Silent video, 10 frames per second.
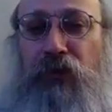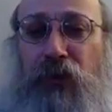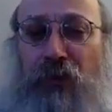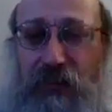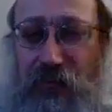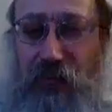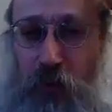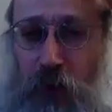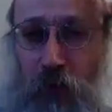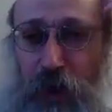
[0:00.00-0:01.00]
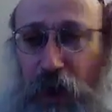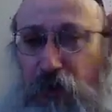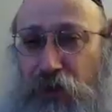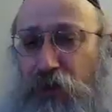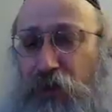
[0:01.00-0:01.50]
of giving, when we
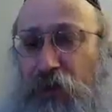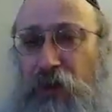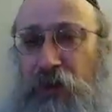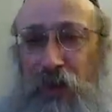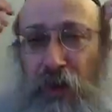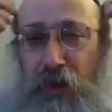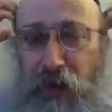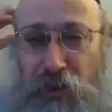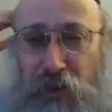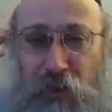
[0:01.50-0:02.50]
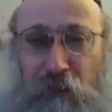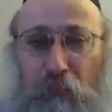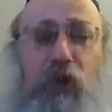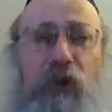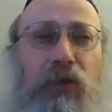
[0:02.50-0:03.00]
are in a
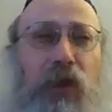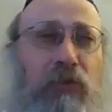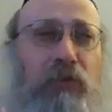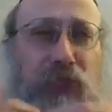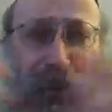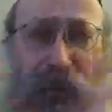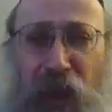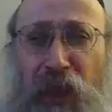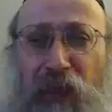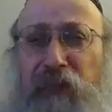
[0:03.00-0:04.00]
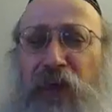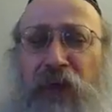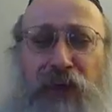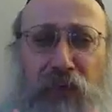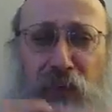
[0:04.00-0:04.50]
mode of love
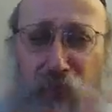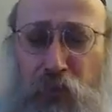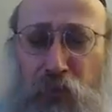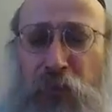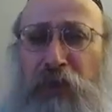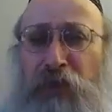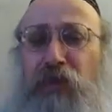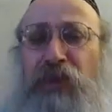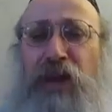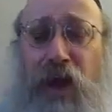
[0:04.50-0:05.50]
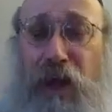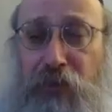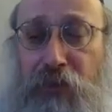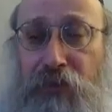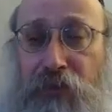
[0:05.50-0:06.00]
and
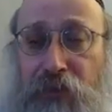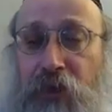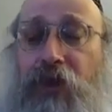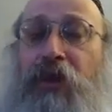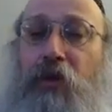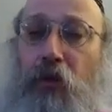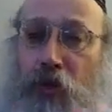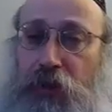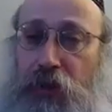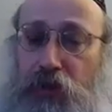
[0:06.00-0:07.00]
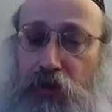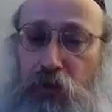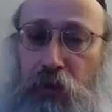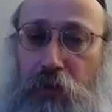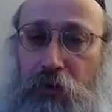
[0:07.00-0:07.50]
kindness, we need
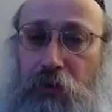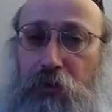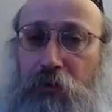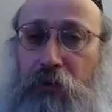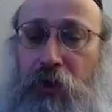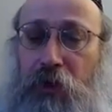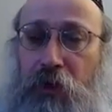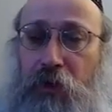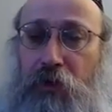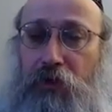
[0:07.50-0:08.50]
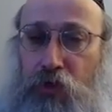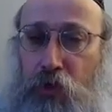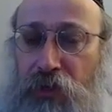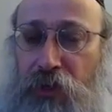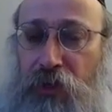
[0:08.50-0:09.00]
to
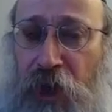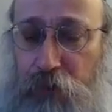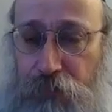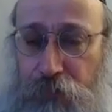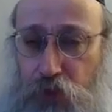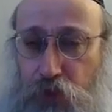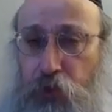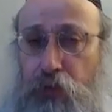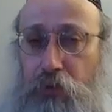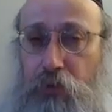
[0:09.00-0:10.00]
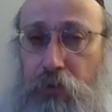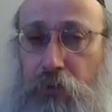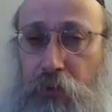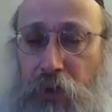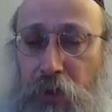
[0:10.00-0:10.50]
do it out of truth,
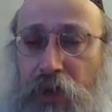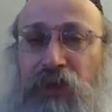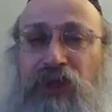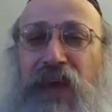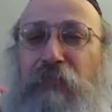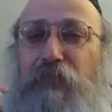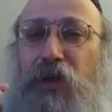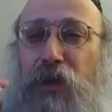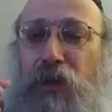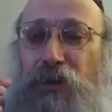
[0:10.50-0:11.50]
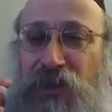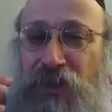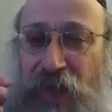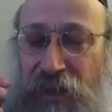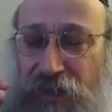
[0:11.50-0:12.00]
not
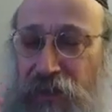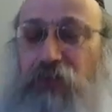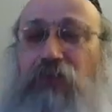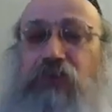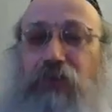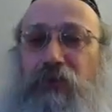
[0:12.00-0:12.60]
because that's